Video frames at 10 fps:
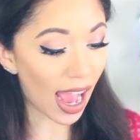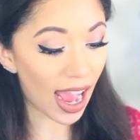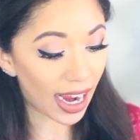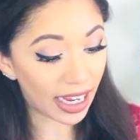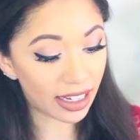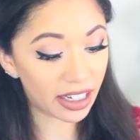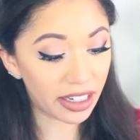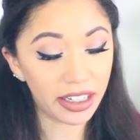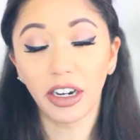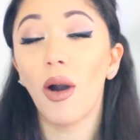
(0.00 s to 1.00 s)
I
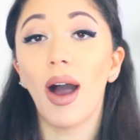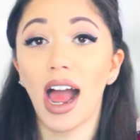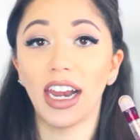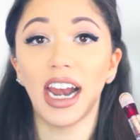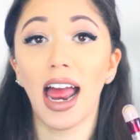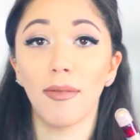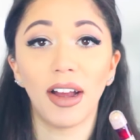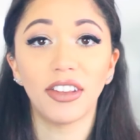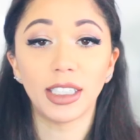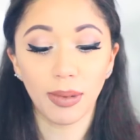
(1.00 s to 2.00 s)
could go on and on
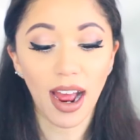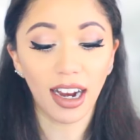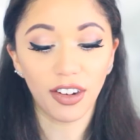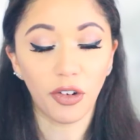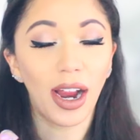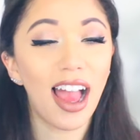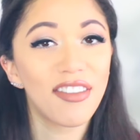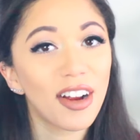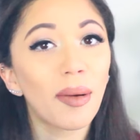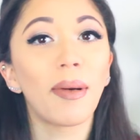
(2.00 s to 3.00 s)
about this product
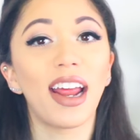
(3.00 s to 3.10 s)
forever,